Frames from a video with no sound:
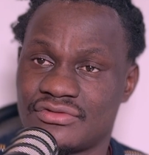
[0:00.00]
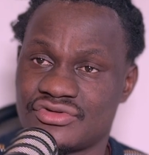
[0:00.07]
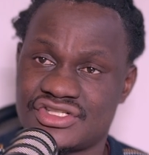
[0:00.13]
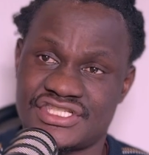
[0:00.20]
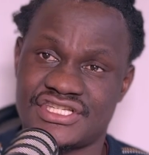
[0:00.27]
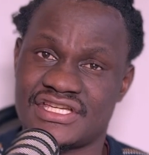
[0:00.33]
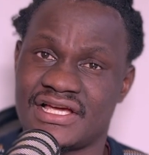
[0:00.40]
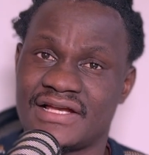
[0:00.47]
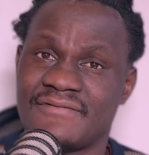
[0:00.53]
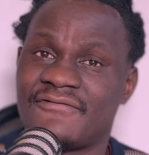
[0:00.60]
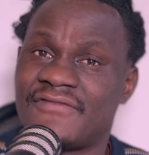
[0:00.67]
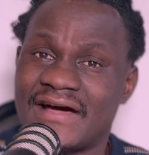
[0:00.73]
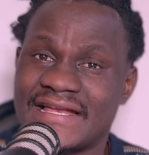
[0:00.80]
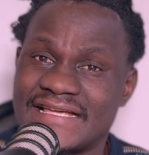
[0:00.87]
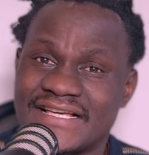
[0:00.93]
share
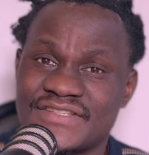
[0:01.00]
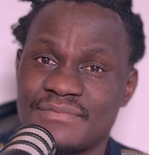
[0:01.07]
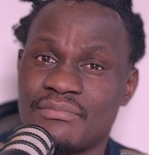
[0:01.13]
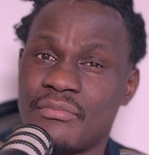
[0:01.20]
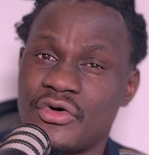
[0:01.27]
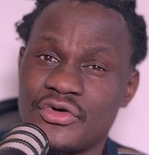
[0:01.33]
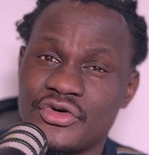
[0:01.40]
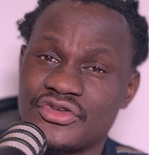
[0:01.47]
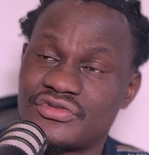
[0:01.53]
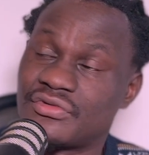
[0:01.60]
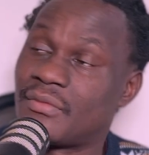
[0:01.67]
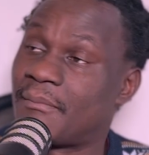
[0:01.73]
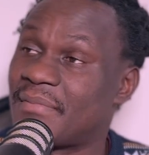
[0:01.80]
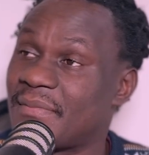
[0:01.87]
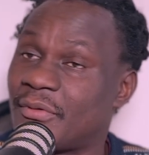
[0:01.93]
various models for
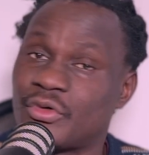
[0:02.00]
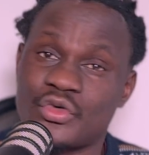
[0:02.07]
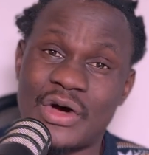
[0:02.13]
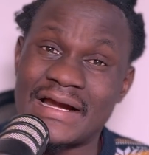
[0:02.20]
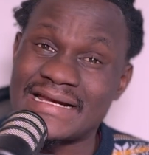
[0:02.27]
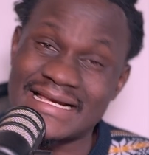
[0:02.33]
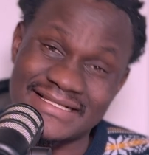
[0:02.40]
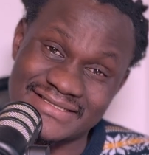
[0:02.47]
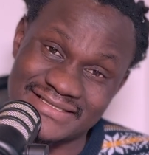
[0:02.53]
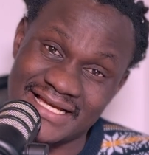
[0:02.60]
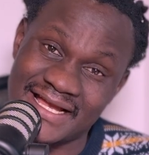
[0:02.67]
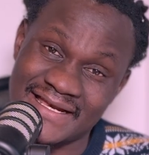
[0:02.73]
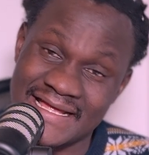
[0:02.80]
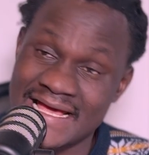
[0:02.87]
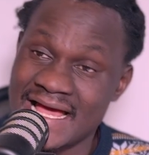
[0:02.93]
people to understand